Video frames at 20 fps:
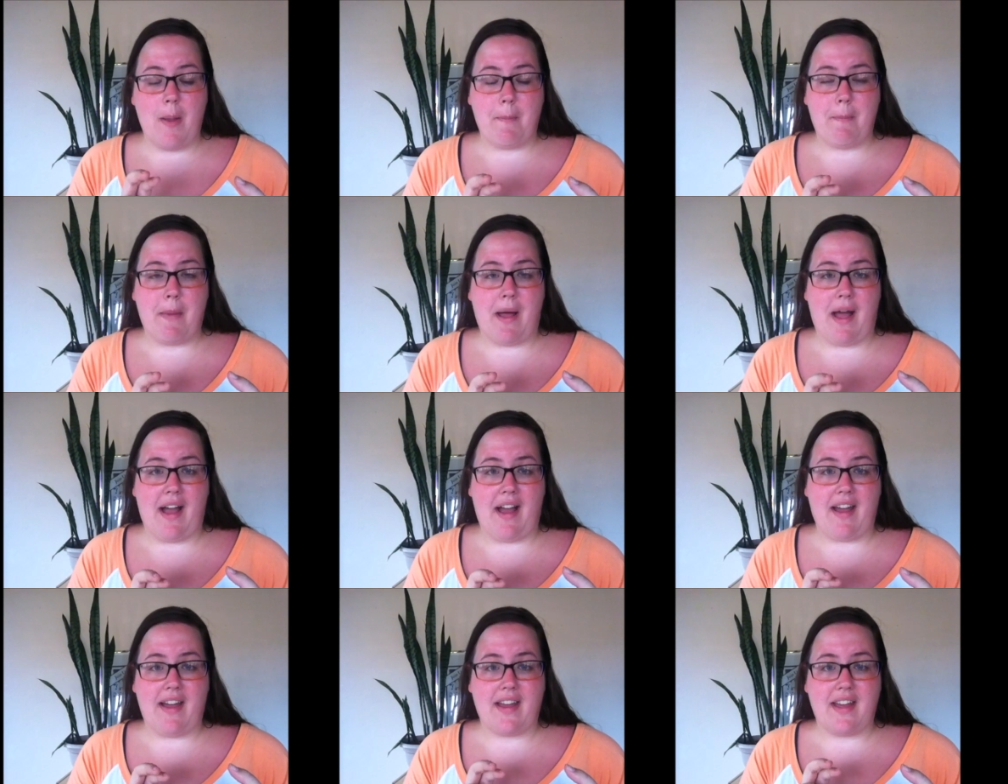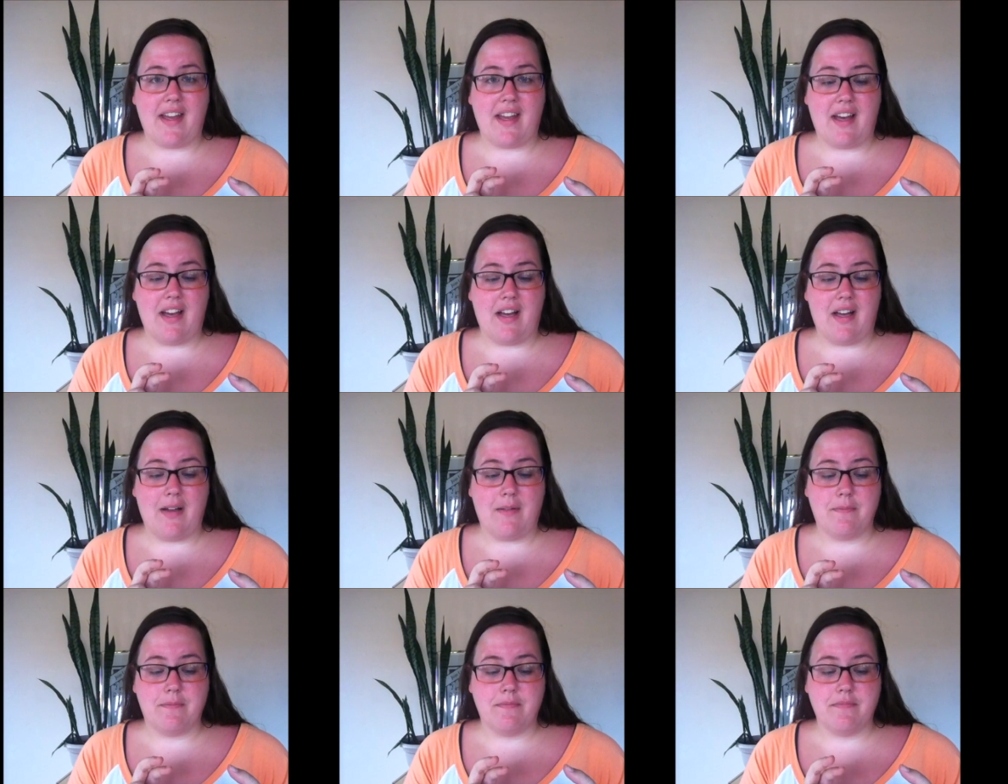my
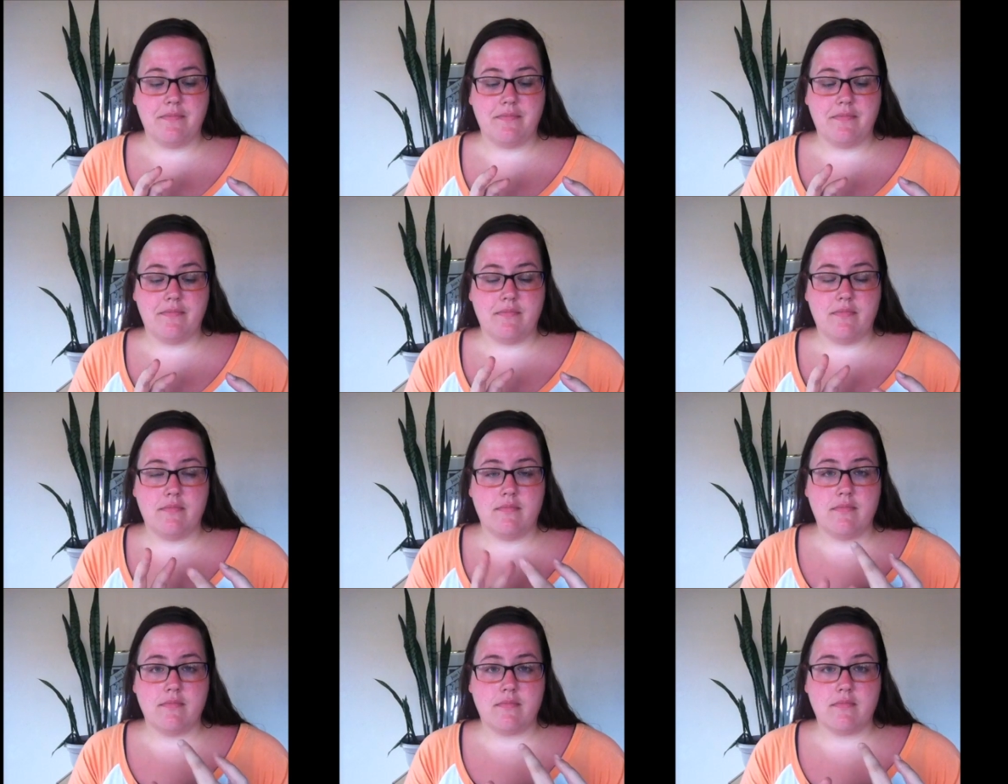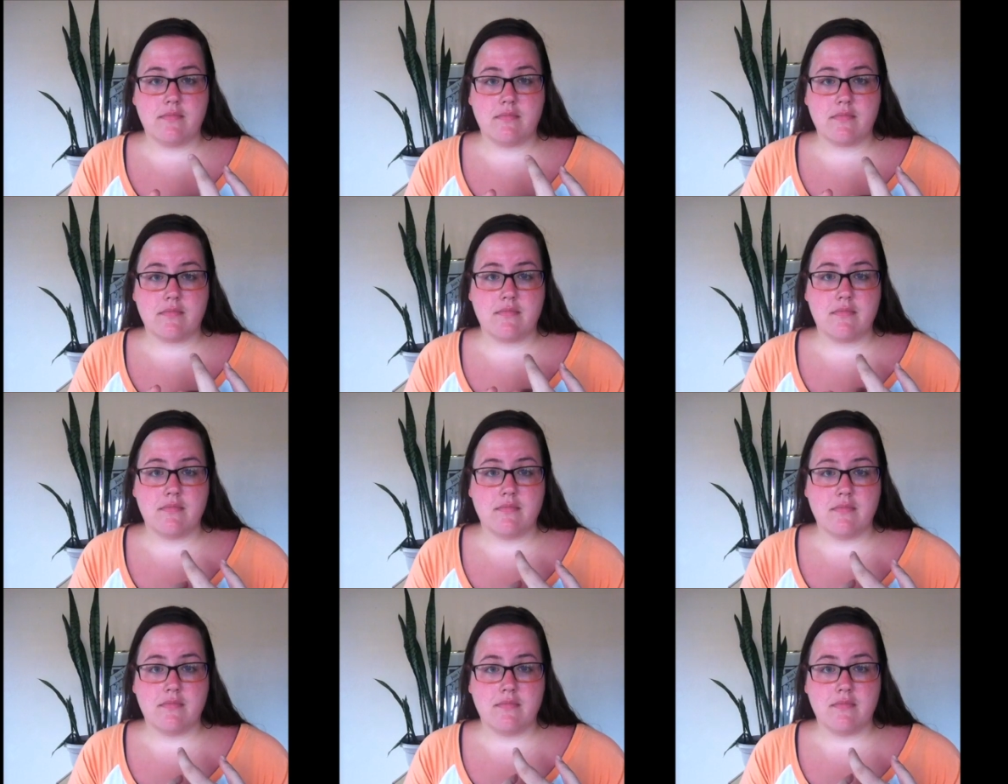um,
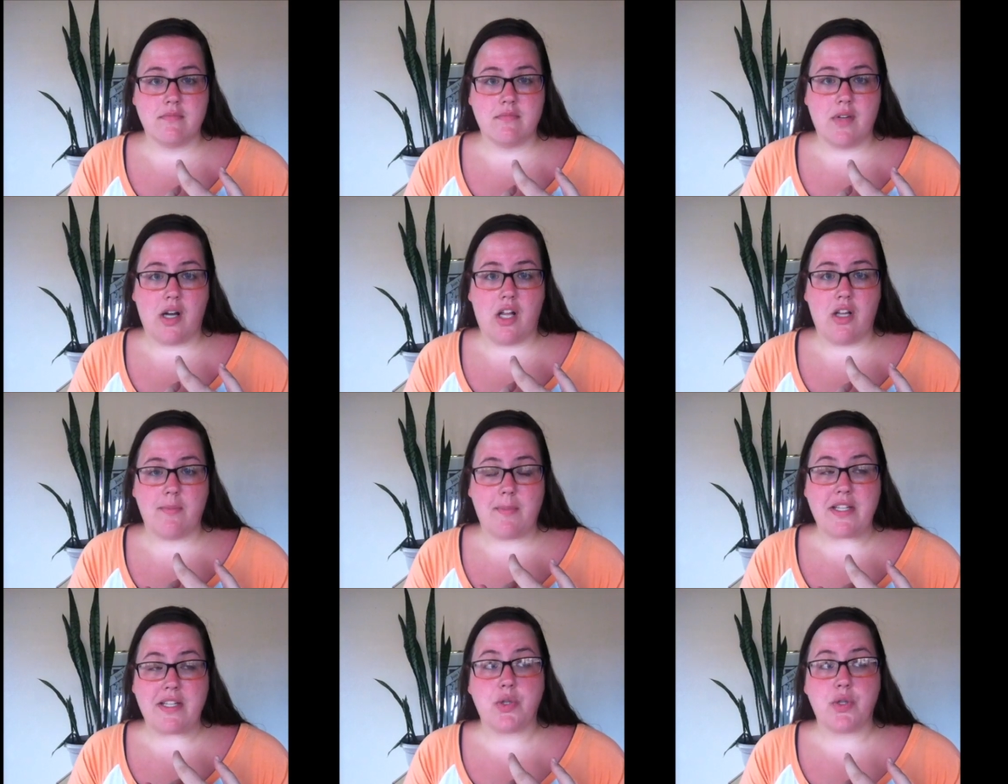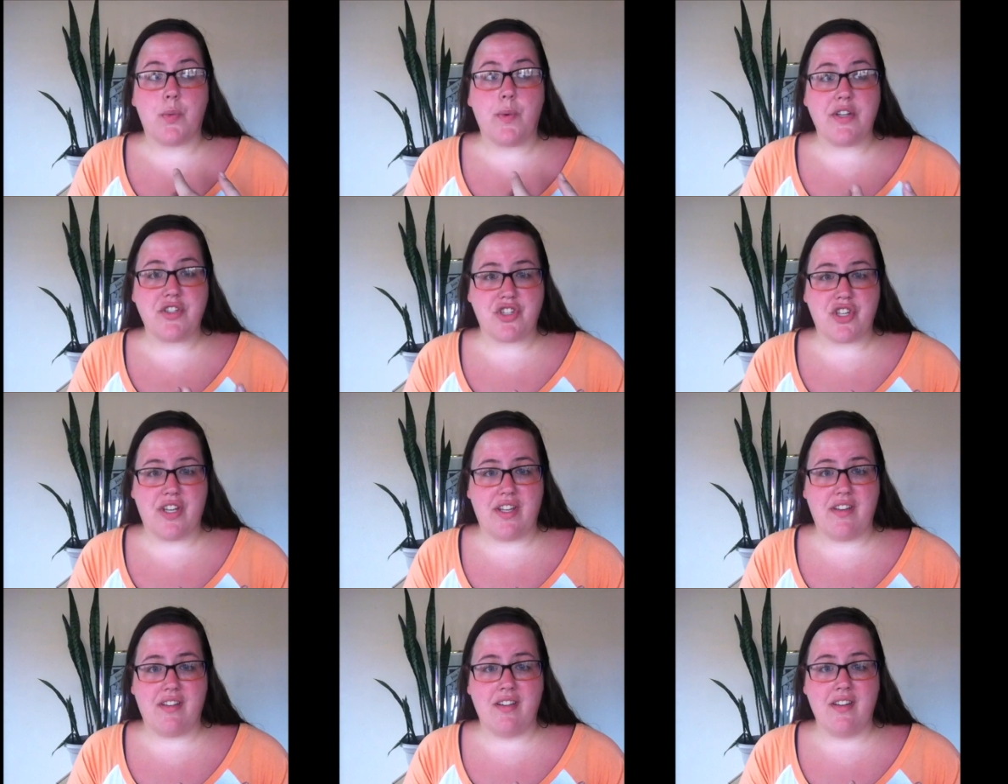all of my
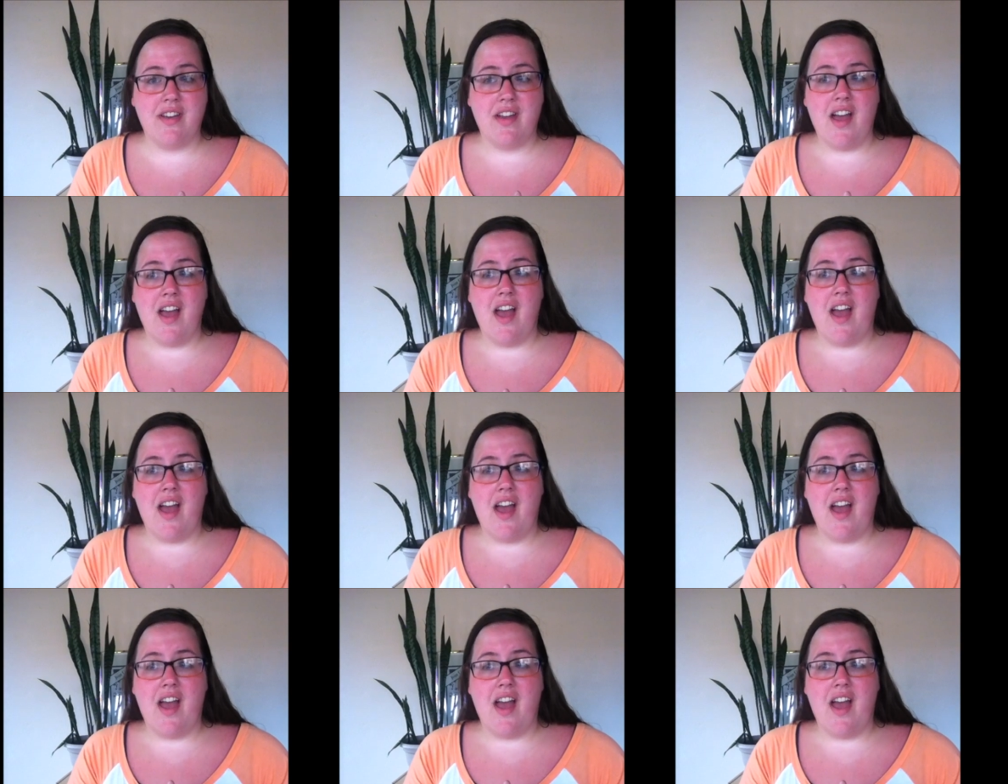tuition,